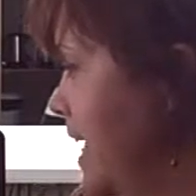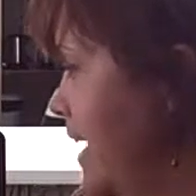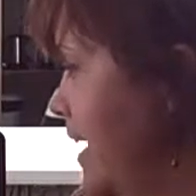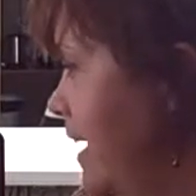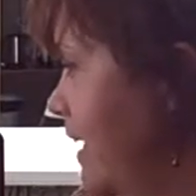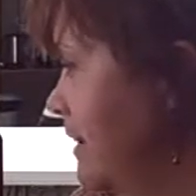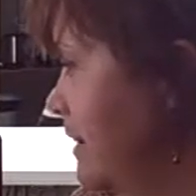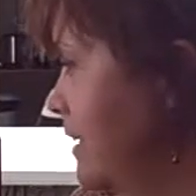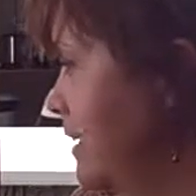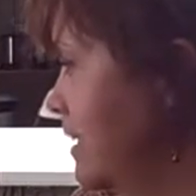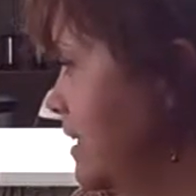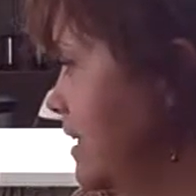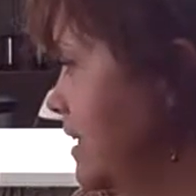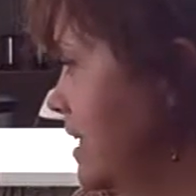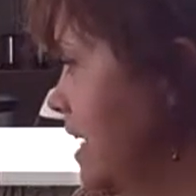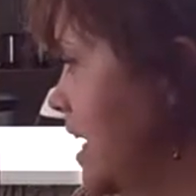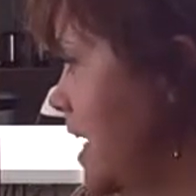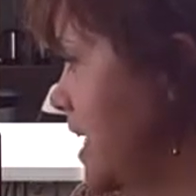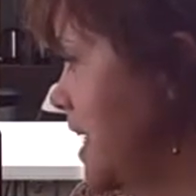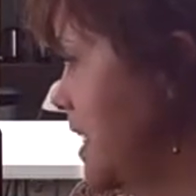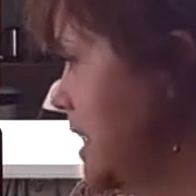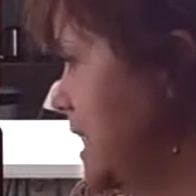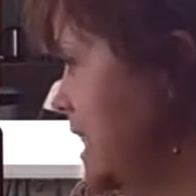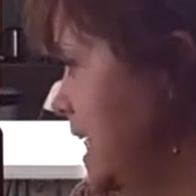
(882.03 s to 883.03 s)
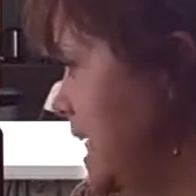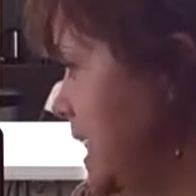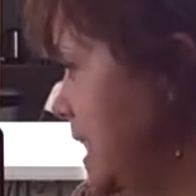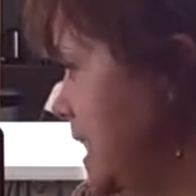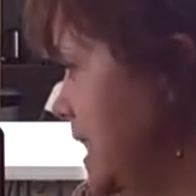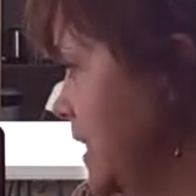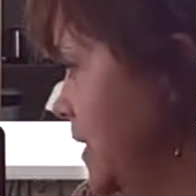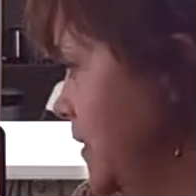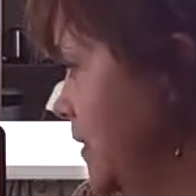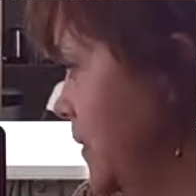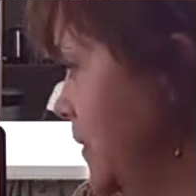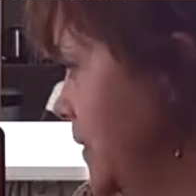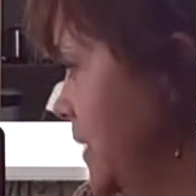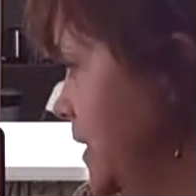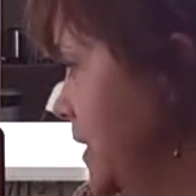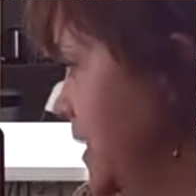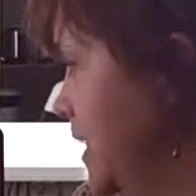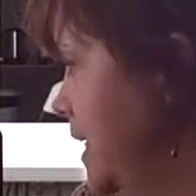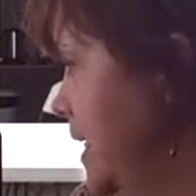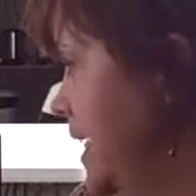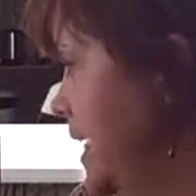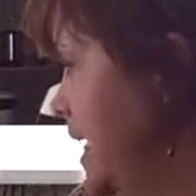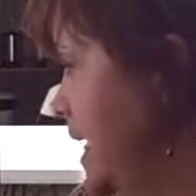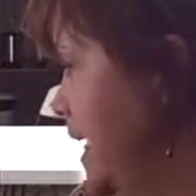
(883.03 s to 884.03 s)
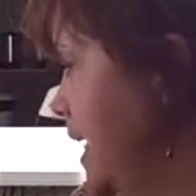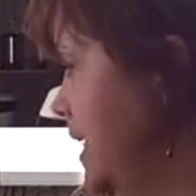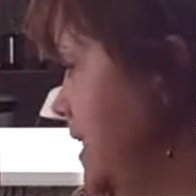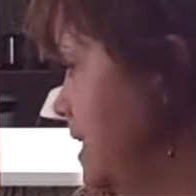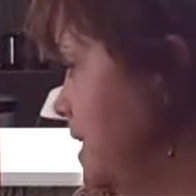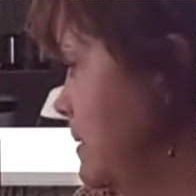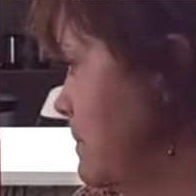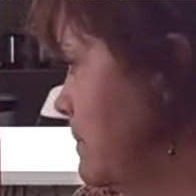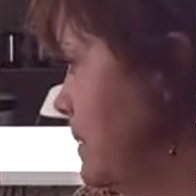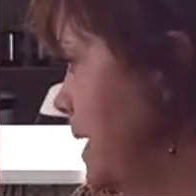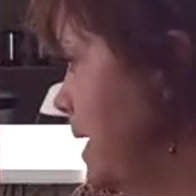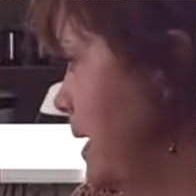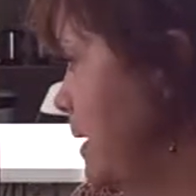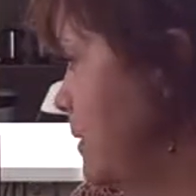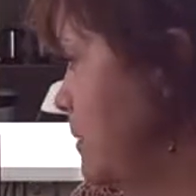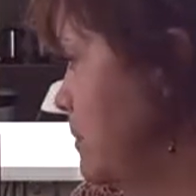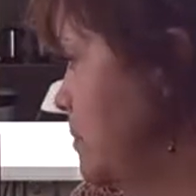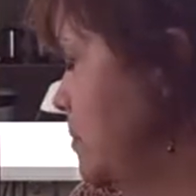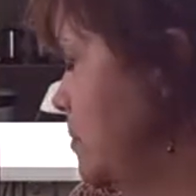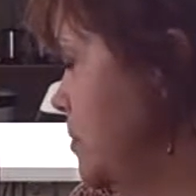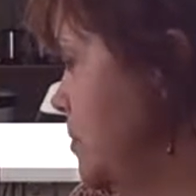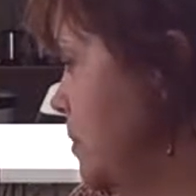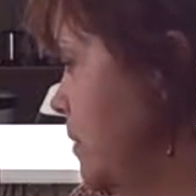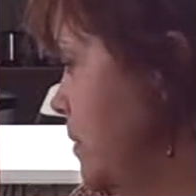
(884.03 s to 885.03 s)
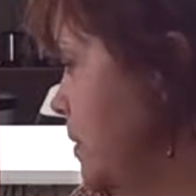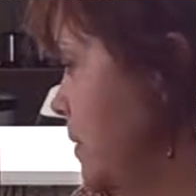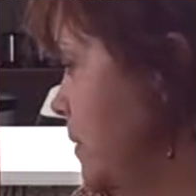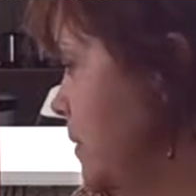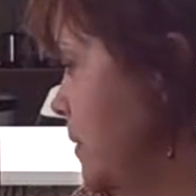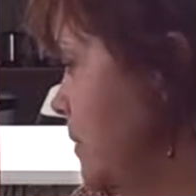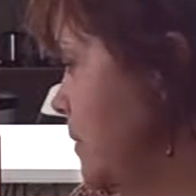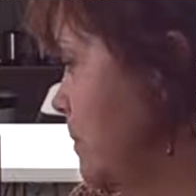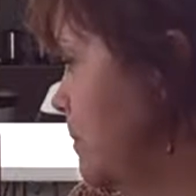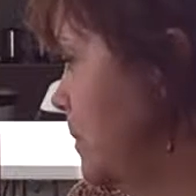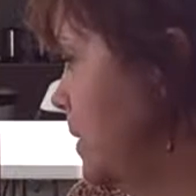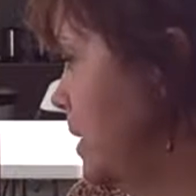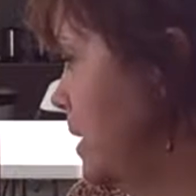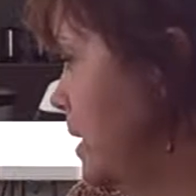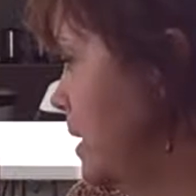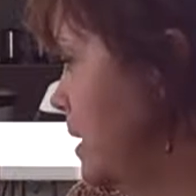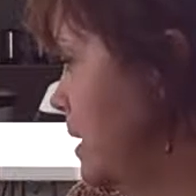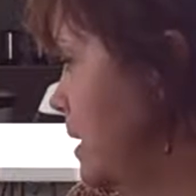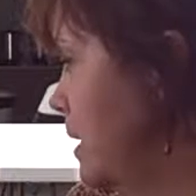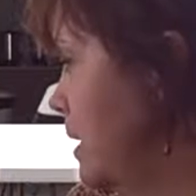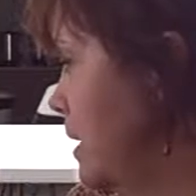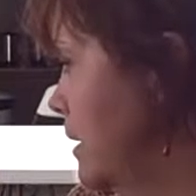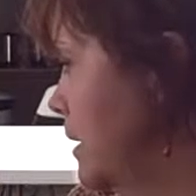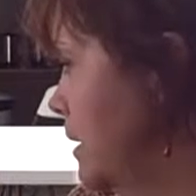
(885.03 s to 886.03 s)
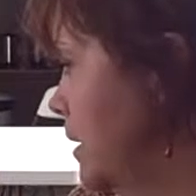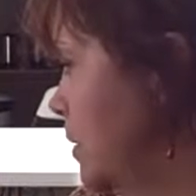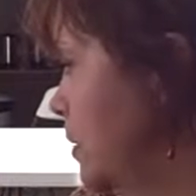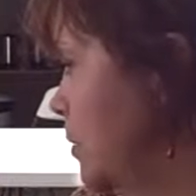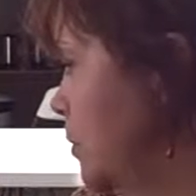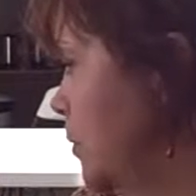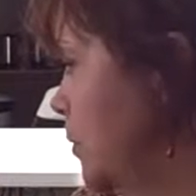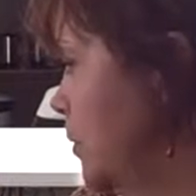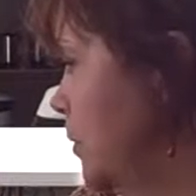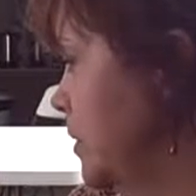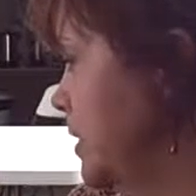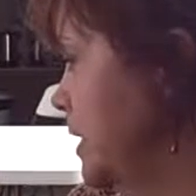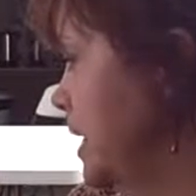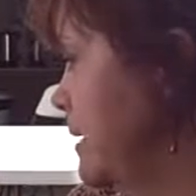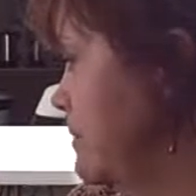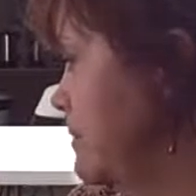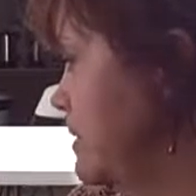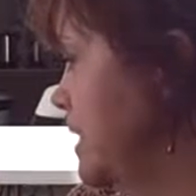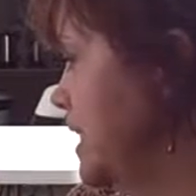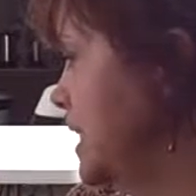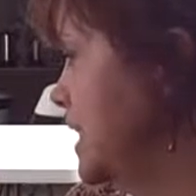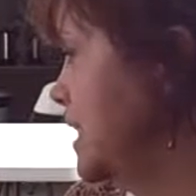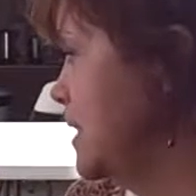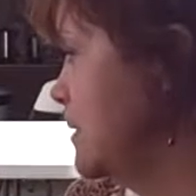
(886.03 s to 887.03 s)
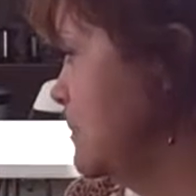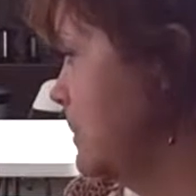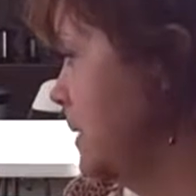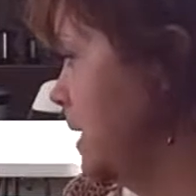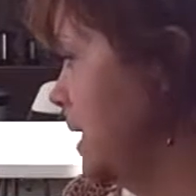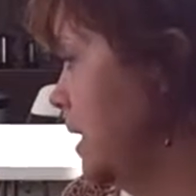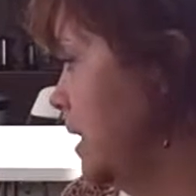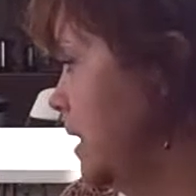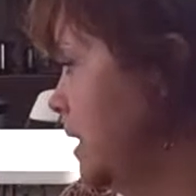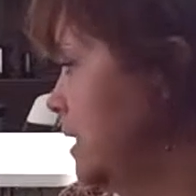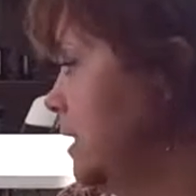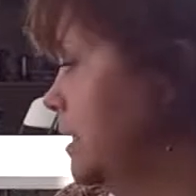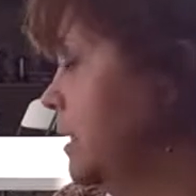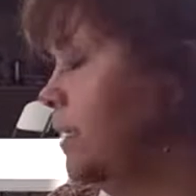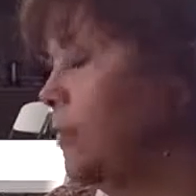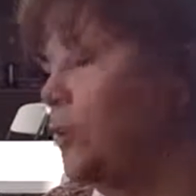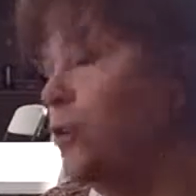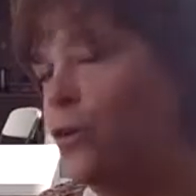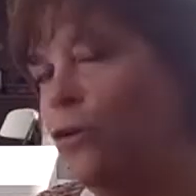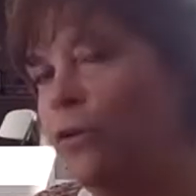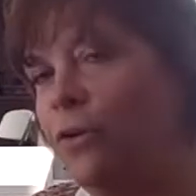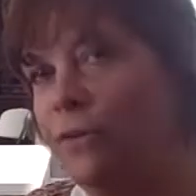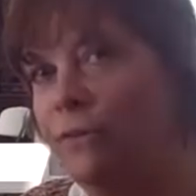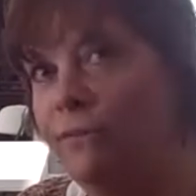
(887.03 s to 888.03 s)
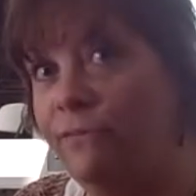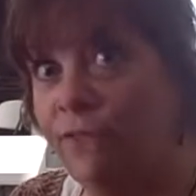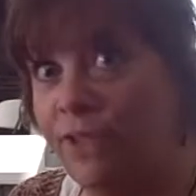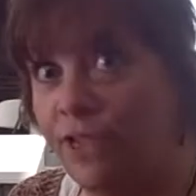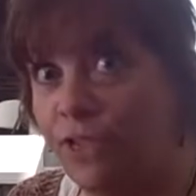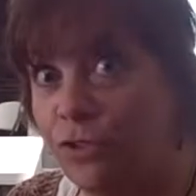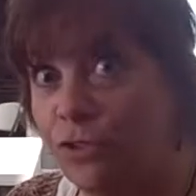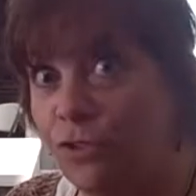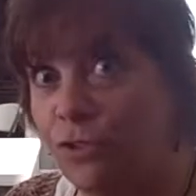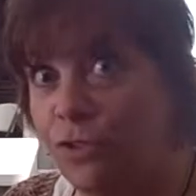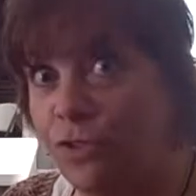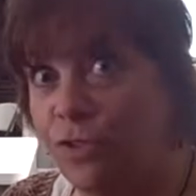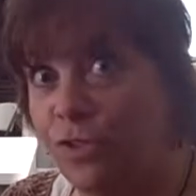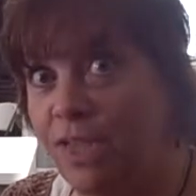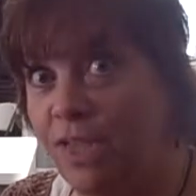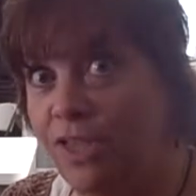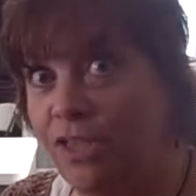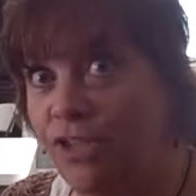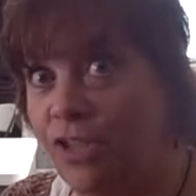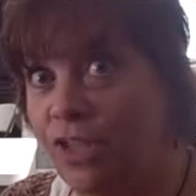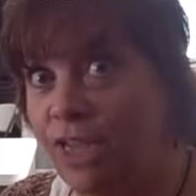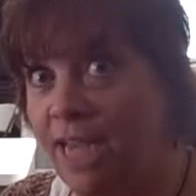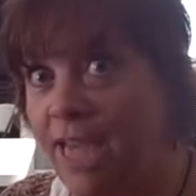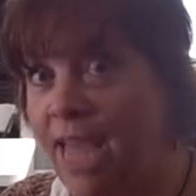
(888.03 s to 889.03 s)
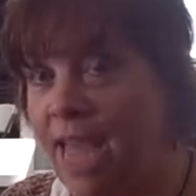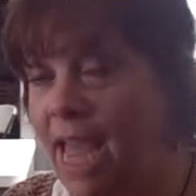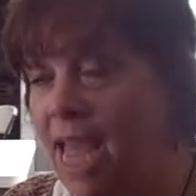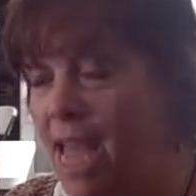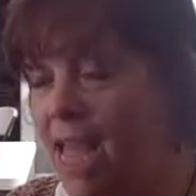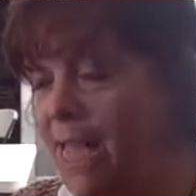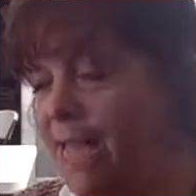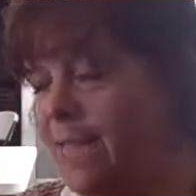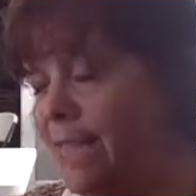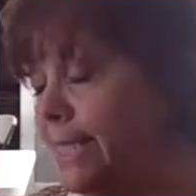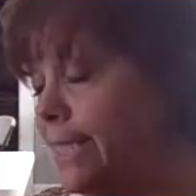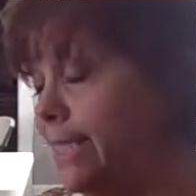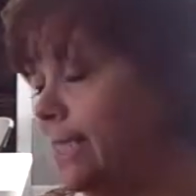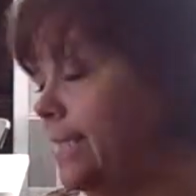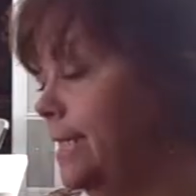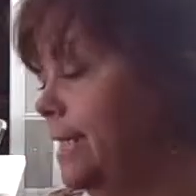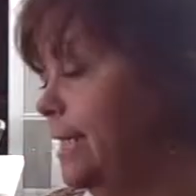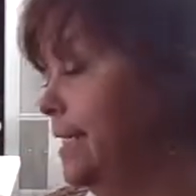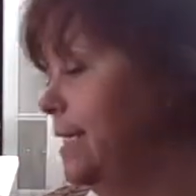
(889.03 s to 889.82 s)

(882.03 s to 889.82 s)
a little nonsensical. It's about a little girl named Isabel and her adventures that she has